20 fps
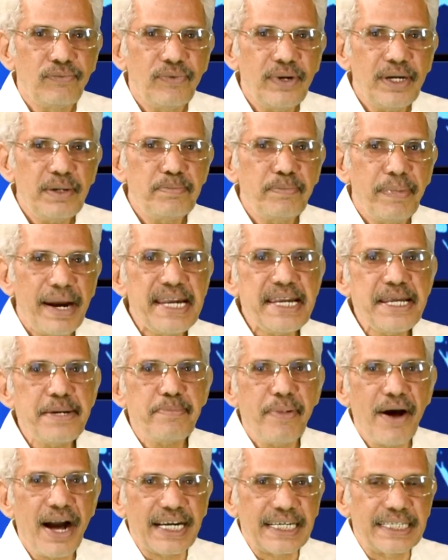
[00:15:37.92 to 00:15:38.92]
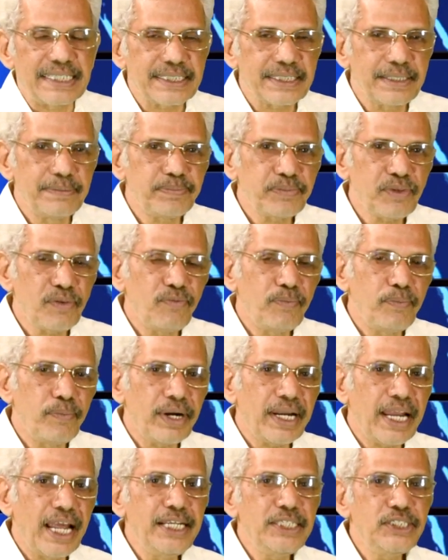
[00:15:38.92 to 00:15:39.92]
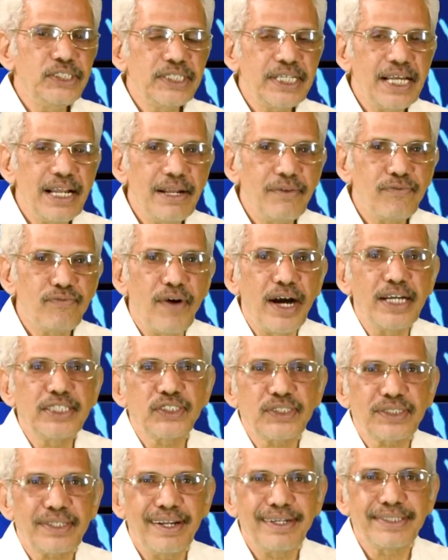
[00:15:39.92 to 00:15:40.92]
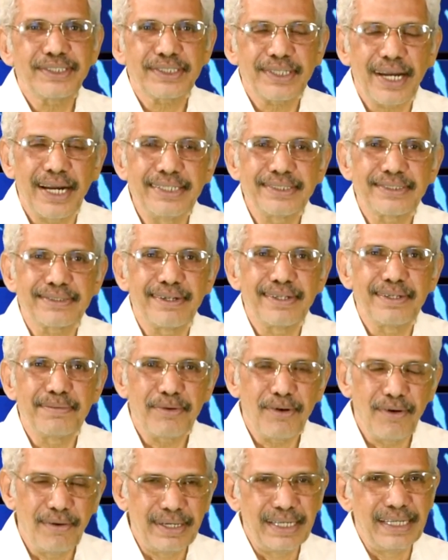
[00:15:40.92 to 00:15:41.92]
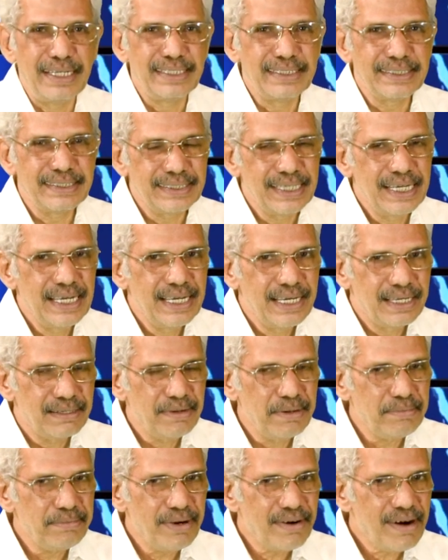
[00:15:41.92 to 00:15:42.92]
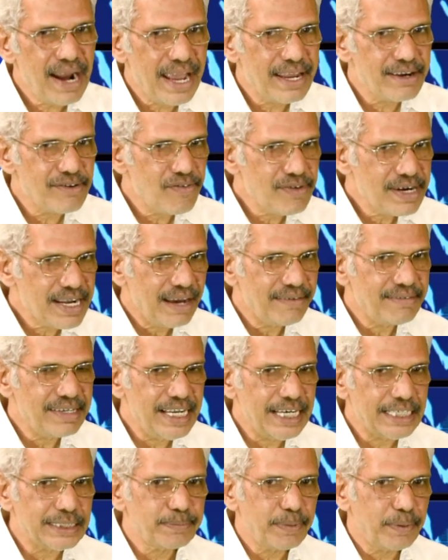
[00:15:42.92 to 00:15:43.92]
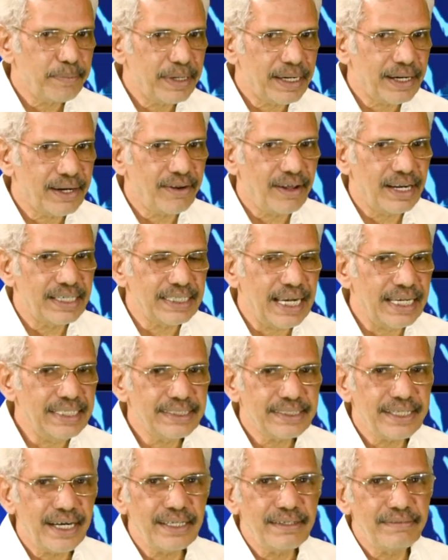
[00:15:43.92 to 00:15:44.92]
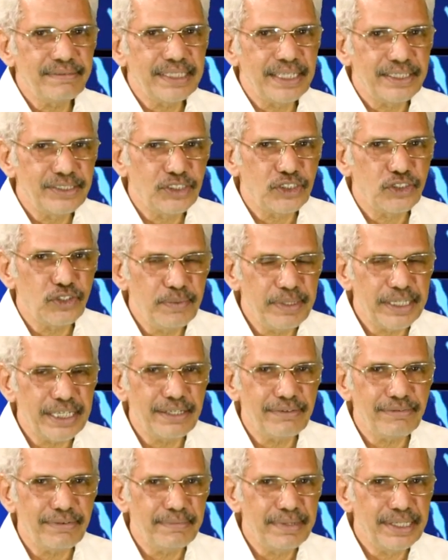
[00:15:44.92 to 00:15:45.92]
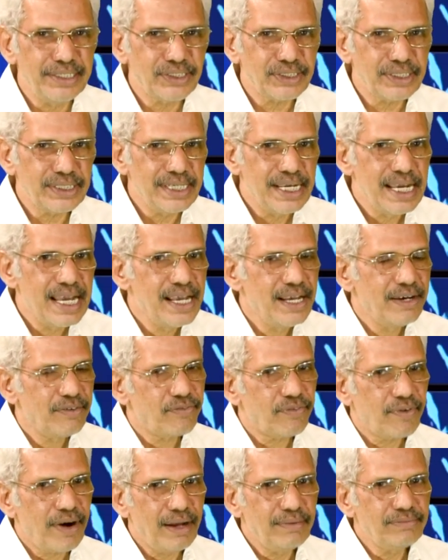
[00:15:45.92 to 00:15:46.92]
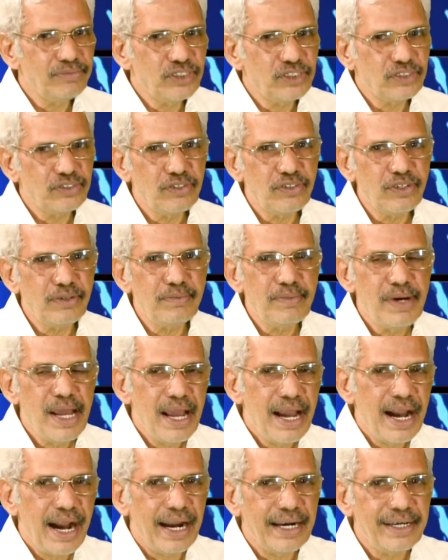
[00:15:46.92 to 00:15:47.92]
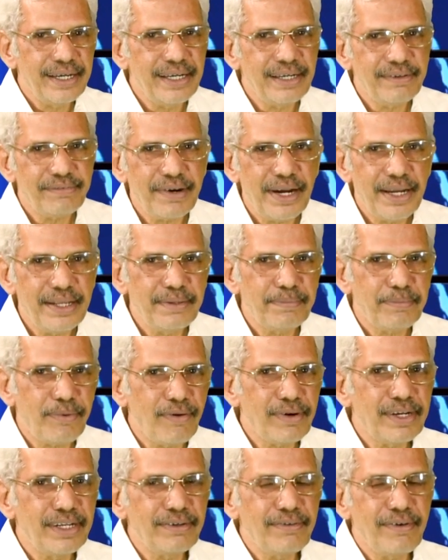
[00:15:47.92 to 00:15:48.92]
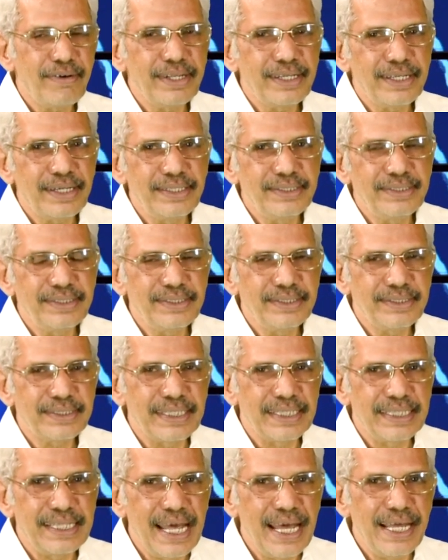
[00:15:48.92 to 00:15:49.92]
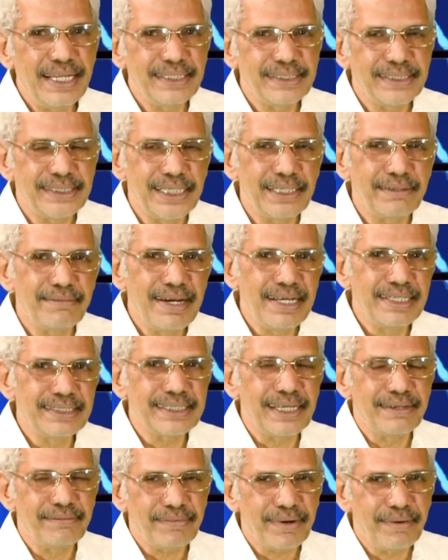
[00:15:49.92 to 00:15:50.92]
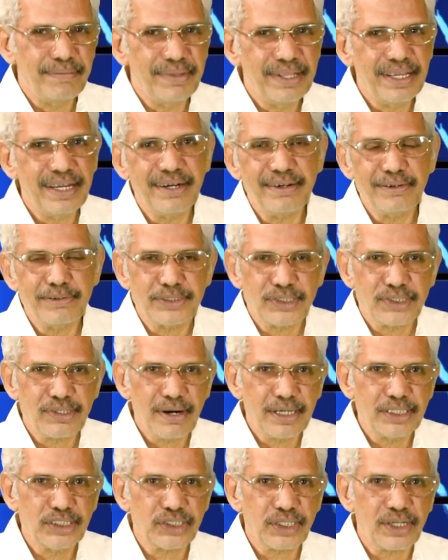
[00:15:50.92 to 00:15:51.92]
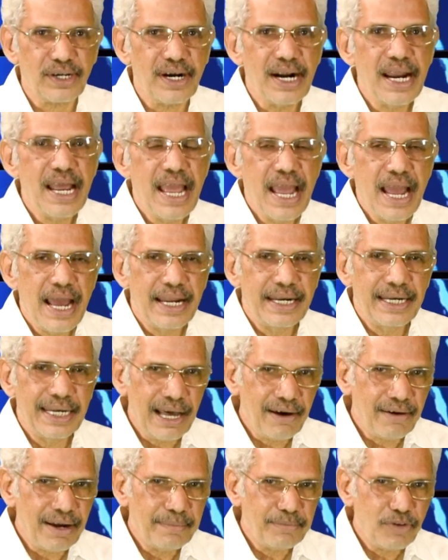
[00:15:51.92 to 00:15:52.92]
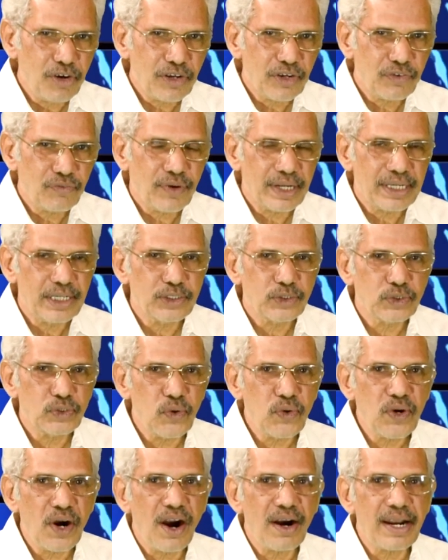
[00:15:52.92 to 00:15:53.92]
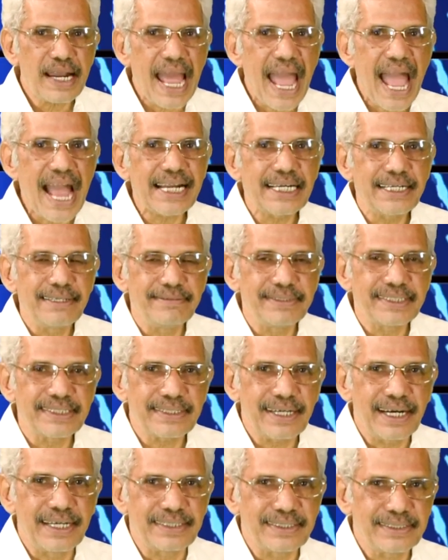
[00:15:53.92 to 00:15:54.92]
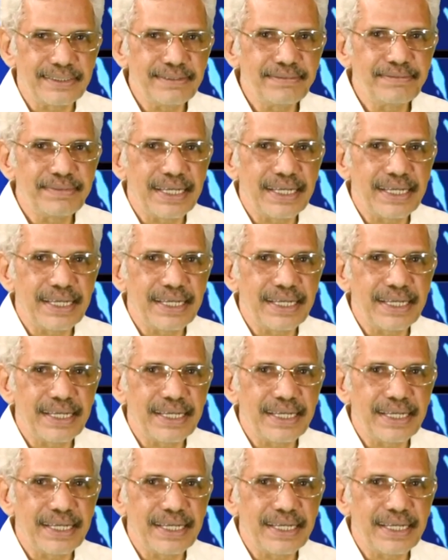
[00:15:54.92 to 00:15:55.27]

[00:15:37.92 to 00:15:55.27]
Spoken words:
for binding pockets, potential functional sites on the proteins. Remember, I don't have any experimental knowledge. I started with the genomic information. From genome, identify the protein coding regions and then sequence, and from there to structure. And now I'm looking for the so-called active sites.